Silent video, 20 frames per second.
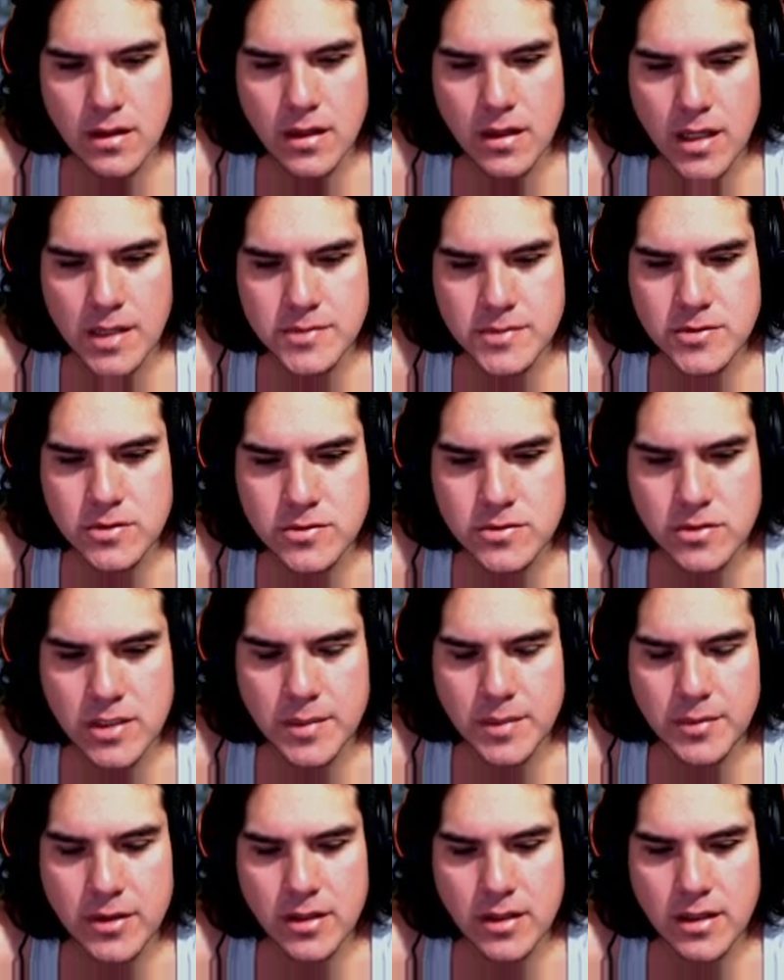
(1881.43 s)
If stop's talking
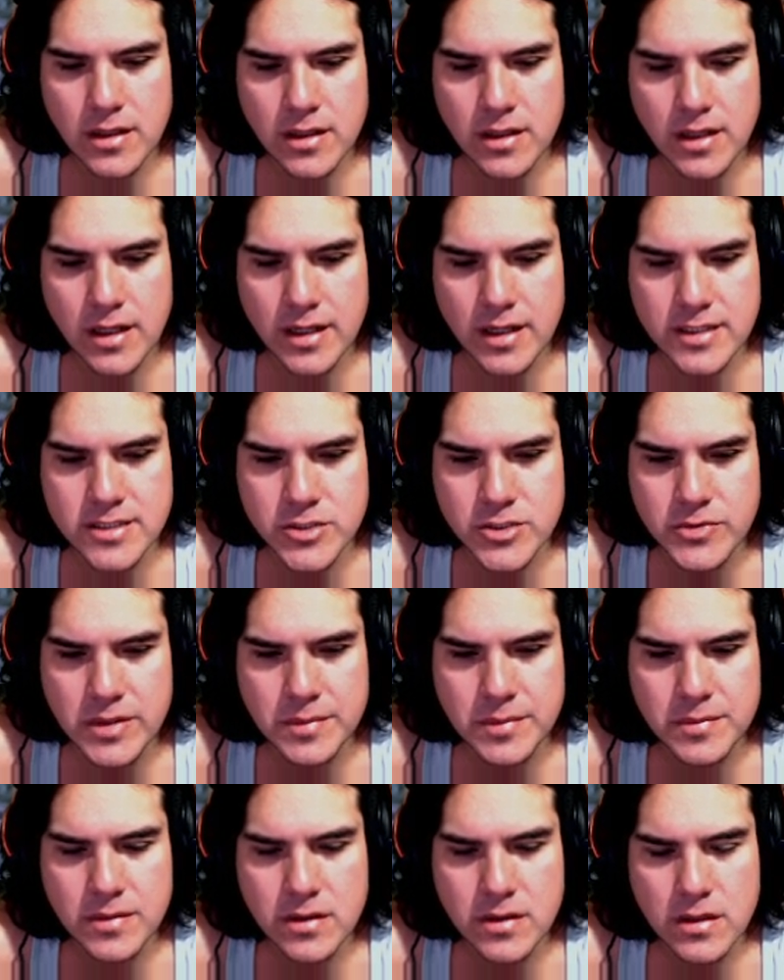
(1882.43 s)
about it like it's a
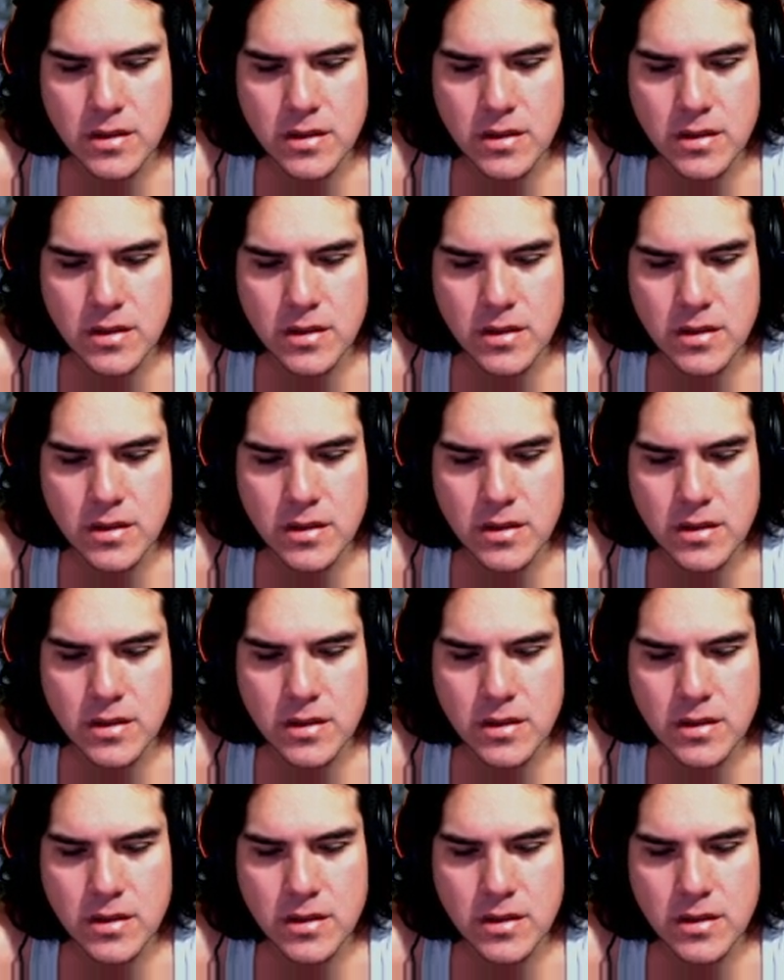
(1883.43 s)
dream.